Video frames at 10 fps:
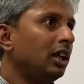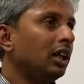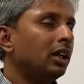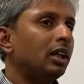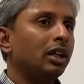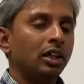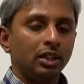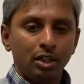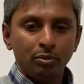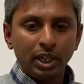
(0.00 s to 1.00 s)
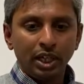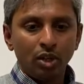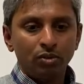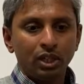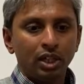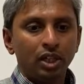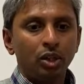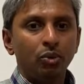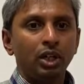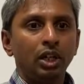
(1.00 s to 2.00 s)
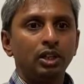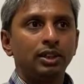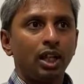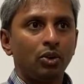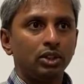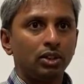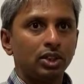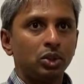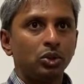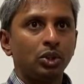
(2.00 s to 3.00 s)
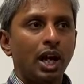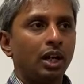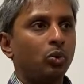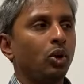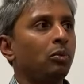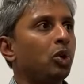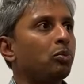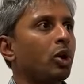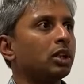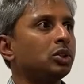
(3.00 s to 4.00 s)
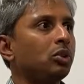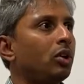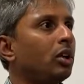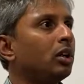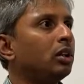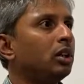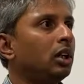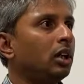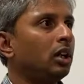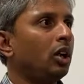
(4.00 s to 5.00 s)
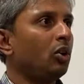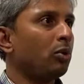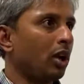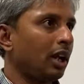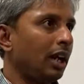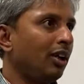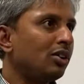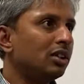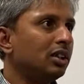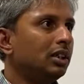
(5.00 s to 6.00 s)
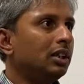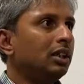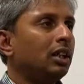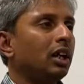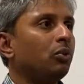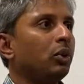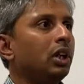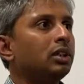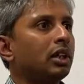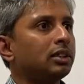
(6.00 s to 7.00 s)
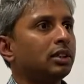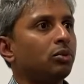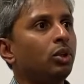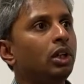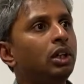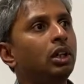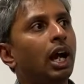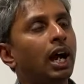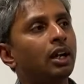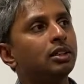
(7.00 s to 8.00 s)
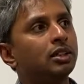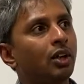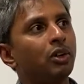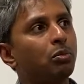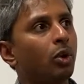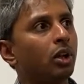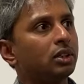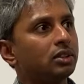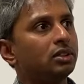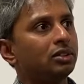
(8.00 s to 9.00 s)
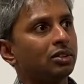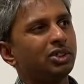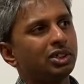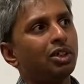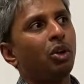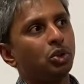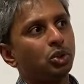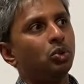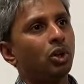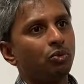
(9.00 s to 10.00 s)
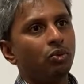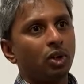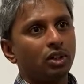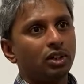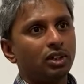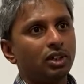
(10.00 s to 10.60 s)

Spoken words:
In the beginning of the year, we set ourselves to add 12 more products to our product catalog, and we successfully added 7 products, which is close to what we wanted.